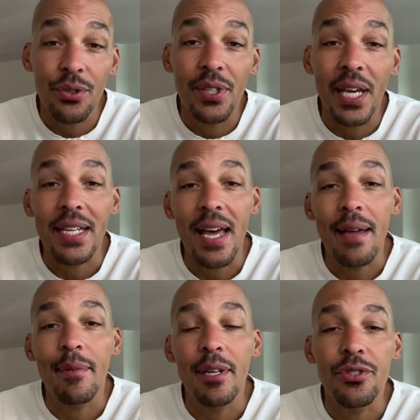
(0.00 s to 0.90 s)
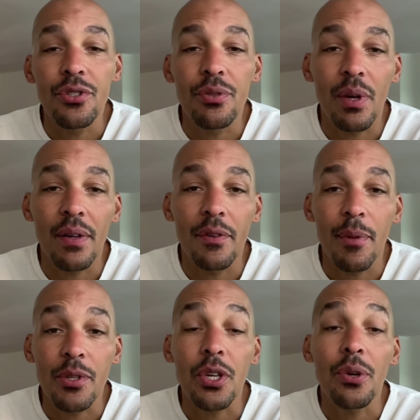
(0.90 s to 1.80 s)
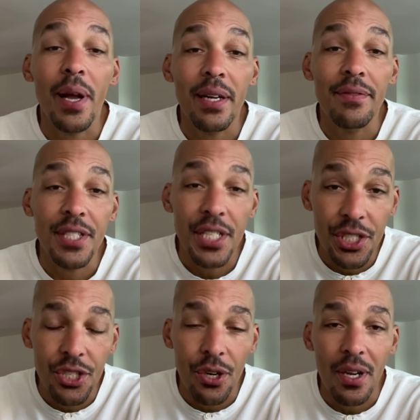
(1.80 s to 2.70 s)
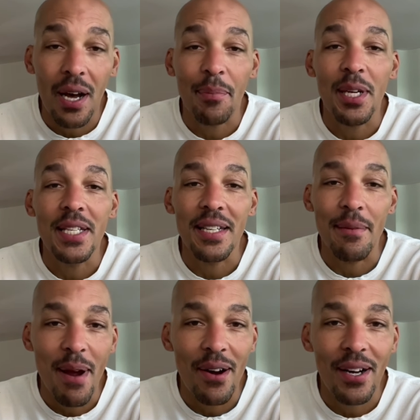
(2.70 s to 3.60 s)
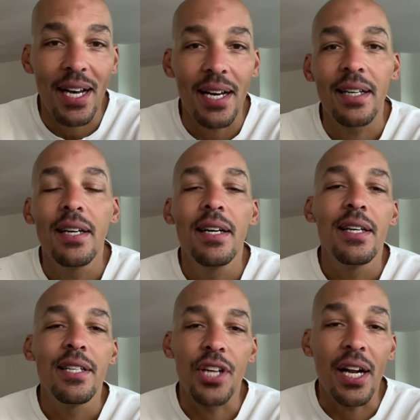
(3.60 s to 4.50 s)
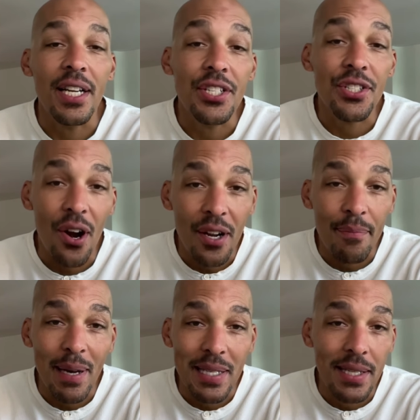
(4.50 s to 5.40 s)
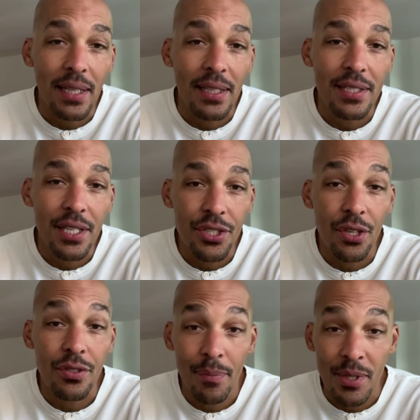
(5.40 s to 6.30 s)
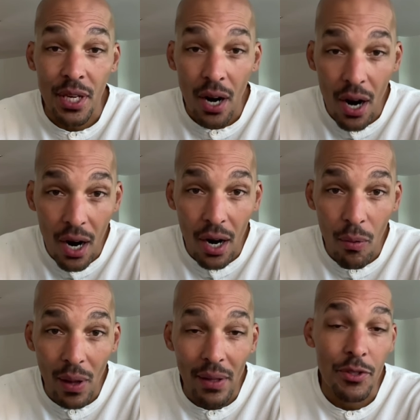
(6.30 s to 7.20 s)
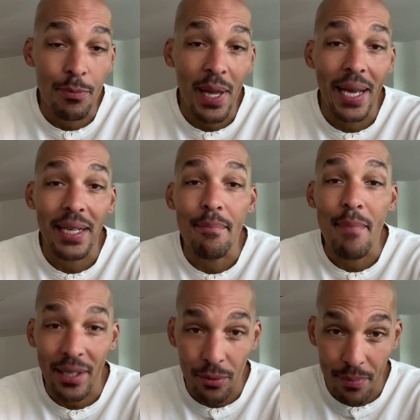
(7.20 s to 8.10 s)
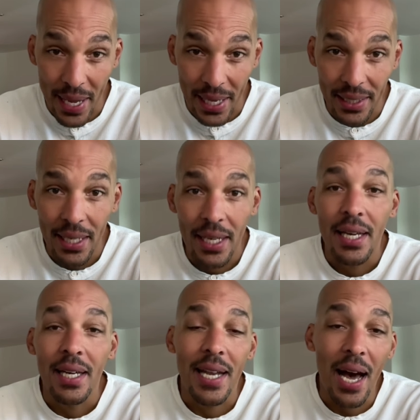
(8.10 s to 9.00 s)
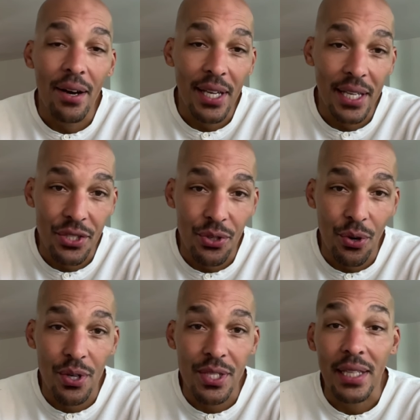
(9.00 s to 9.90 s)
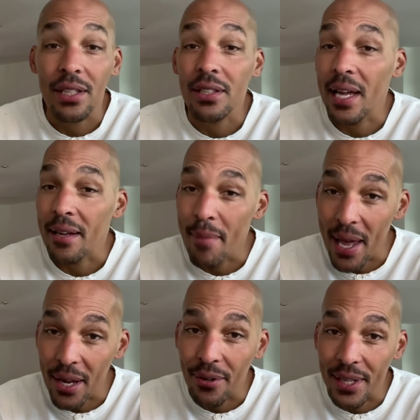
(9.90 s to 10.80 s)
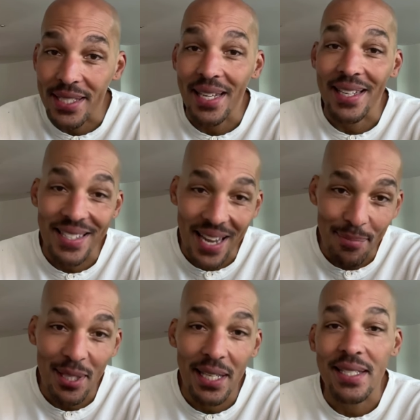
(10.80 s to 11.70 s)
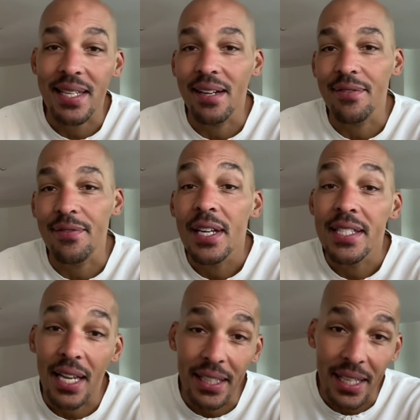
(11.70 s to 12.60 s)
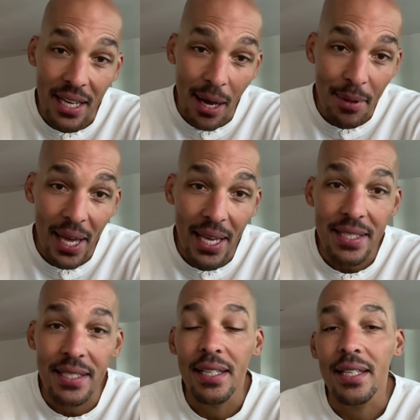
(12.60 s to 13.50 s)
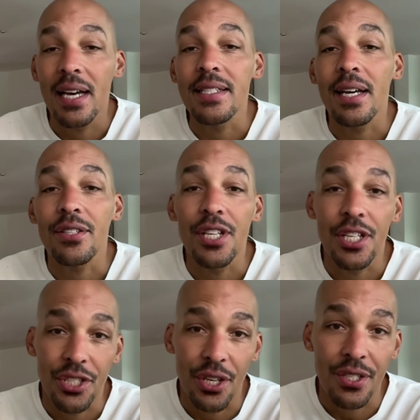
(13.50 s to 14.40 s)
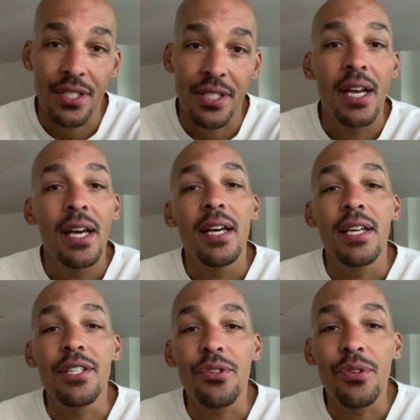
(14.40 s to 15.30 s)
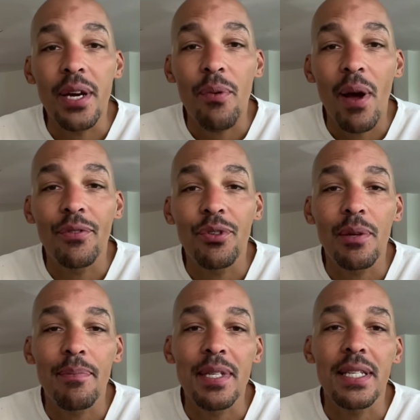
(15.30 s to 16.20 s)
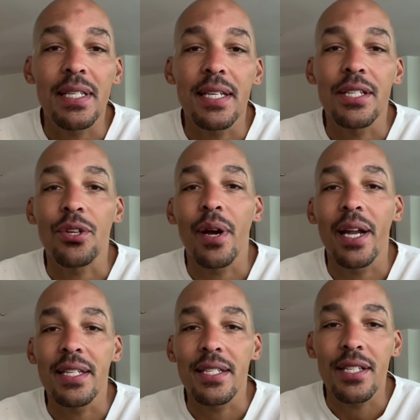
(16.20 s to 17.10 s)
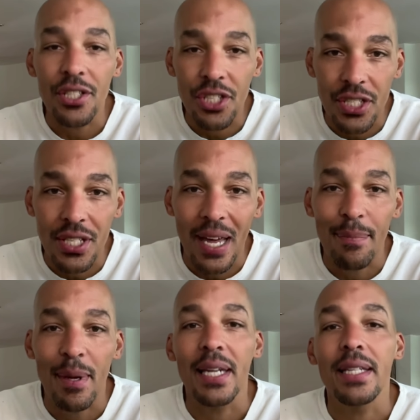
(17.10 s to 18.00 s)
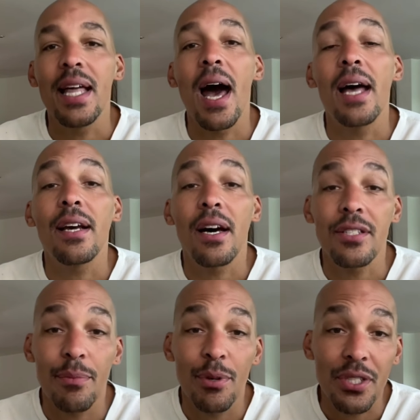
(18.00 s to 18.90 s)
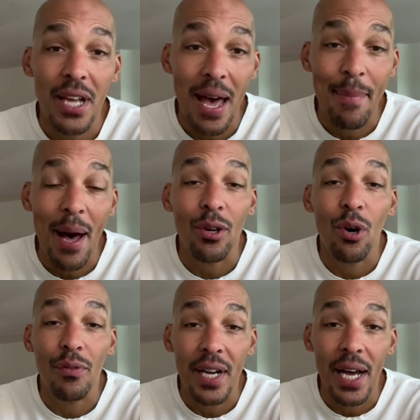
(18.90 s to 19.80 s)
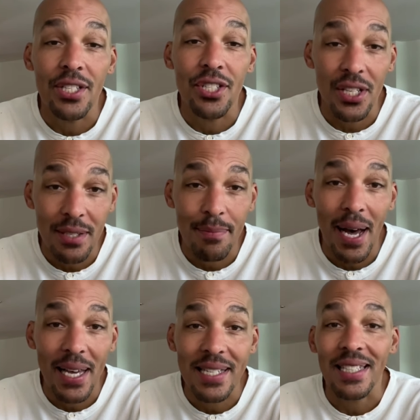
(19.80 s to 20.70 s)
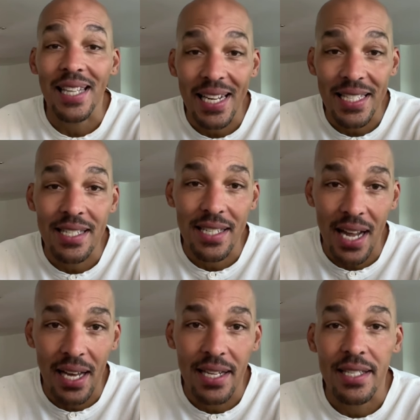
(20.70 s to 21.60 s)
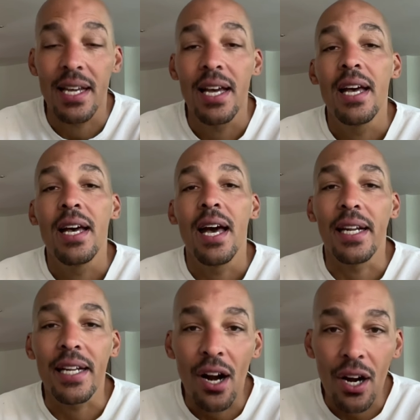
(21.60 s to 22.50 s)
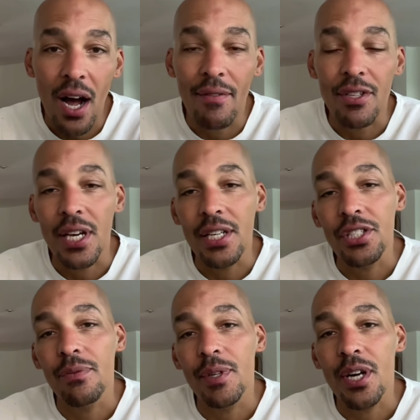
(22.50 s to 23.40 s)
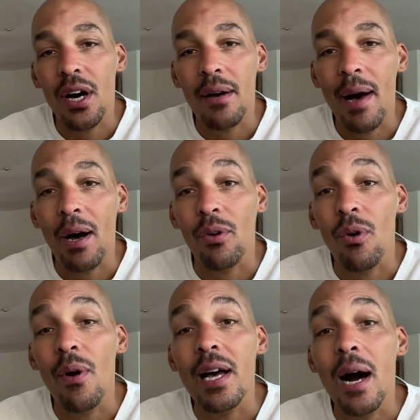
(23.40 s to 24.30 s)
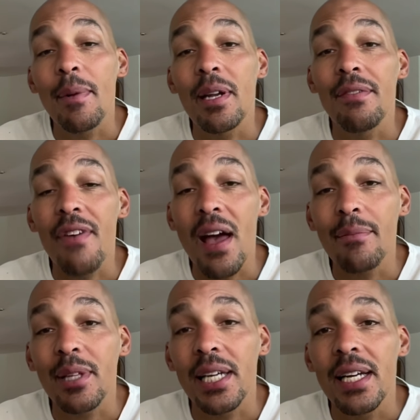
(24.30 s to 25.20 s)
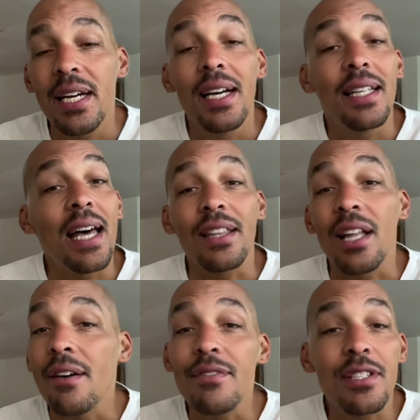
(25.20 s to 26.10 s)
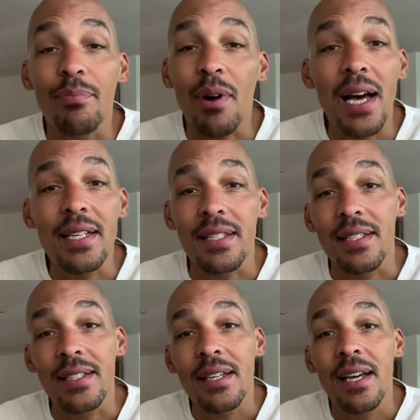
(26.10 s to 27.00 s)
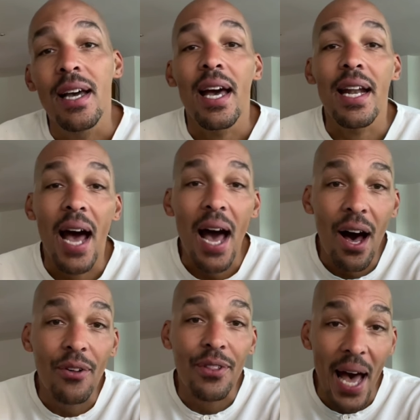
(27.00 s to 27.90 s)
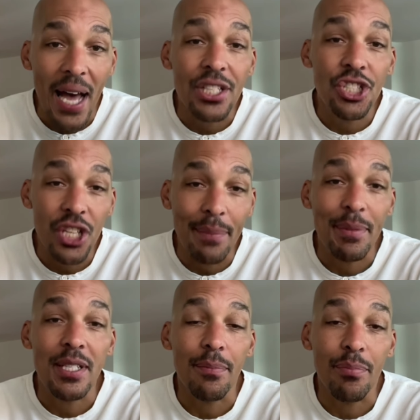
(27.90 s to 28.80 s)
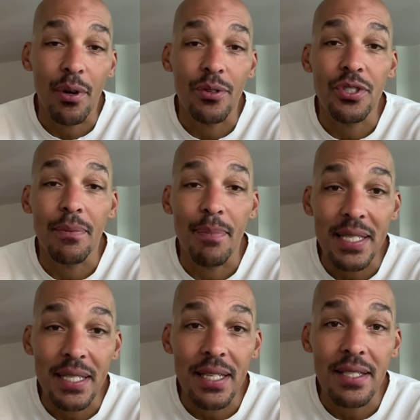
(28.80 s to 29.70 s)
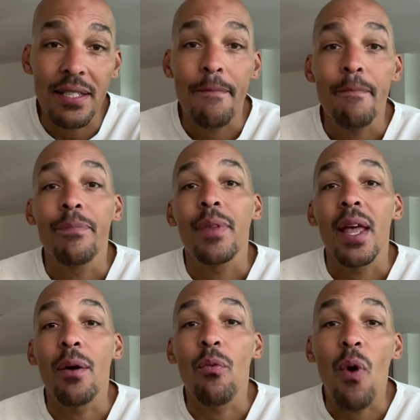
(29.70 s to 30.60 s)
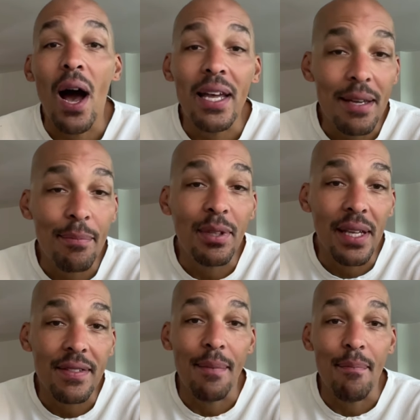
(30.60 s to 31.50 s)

nickname into one of the most creative t-shirt companies in America. Johnny started by selling t-shirts from his car while he was playing in a metal band. Now he has stores that look like bakeries, except instead of selling cupcakes, they sell t-shirts. His unique way of doing business has created such excitement that customers camp out overnight just to buy his latest designs. And in our conversation, we talk about growing up in a family that loves surprises and how that shaped his approach to business and why he believes that